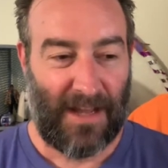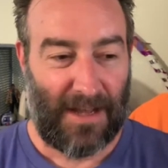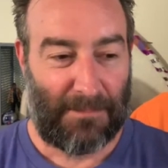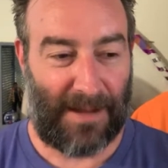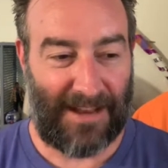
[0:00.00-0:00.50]

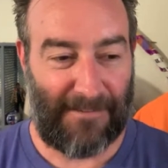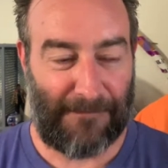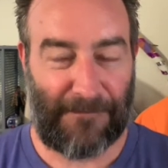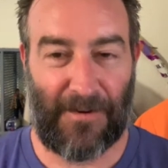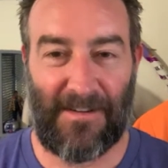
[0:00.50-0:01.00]
But
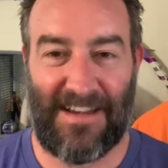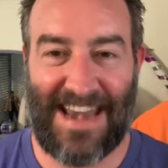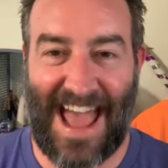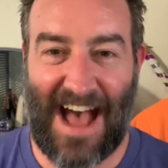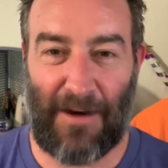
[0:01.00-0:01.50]
for
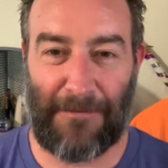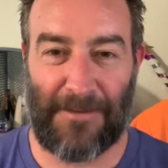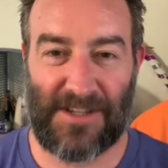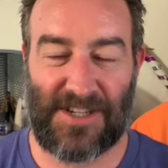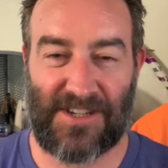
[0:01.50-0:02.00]
now, for
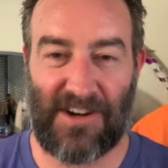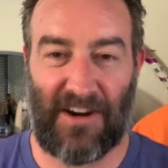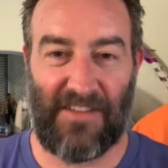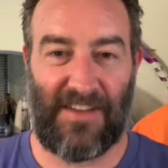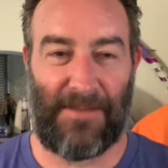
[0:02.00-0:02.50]
the start
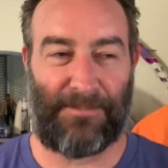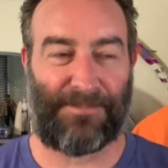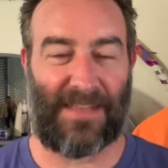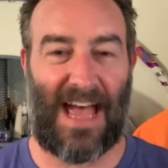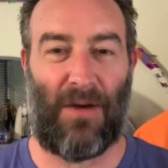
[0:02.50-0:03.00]
of it,
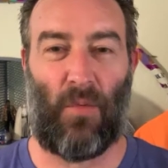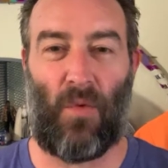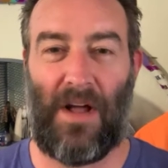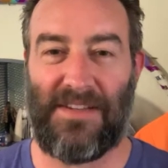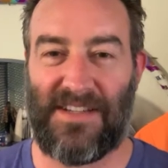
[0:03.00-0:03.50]
I
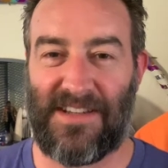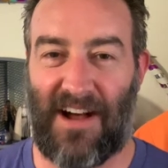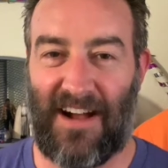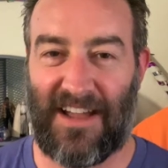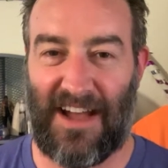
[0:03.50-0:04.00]
want to
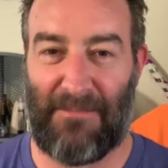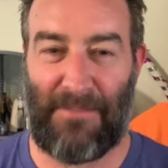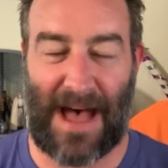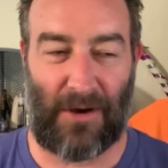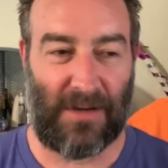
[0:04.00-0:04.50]
talk
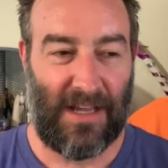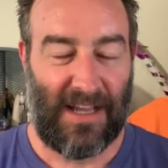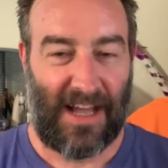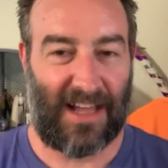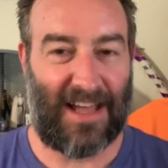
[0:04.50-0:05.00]
about
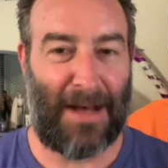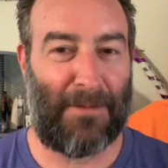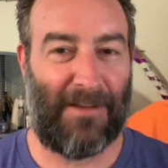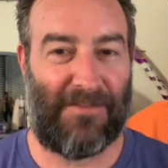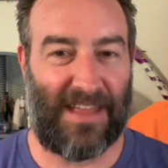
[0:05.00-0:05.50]
a
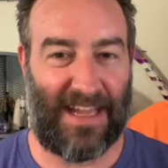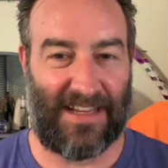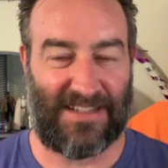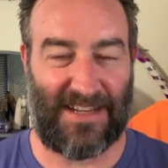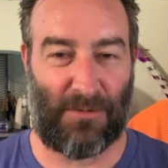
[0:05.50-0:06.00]
couple of
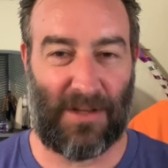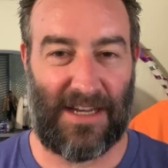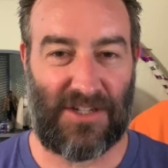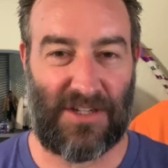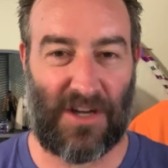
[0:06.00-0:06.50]
things in
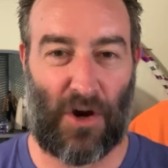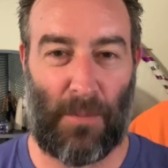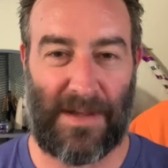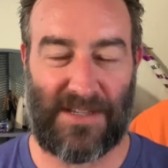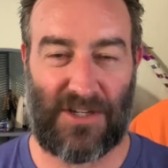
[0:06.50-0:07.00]
relation to hope
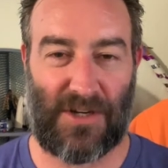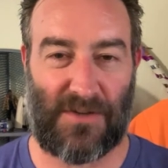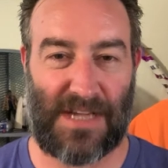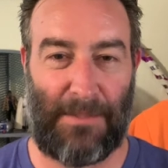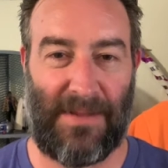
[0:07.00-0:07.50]
as it
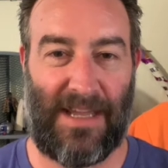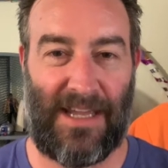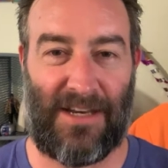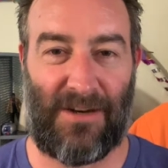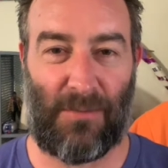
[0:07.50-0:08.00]
shows up
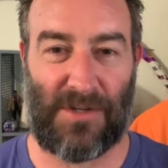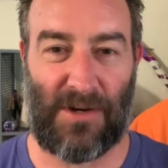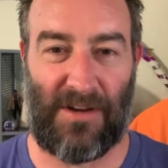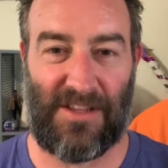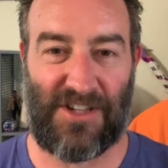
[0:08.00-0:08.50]
in
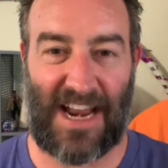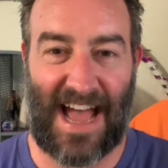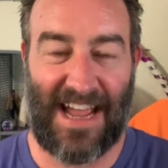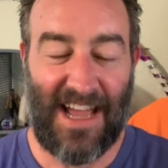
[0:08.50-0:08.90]
Return of the Jedi.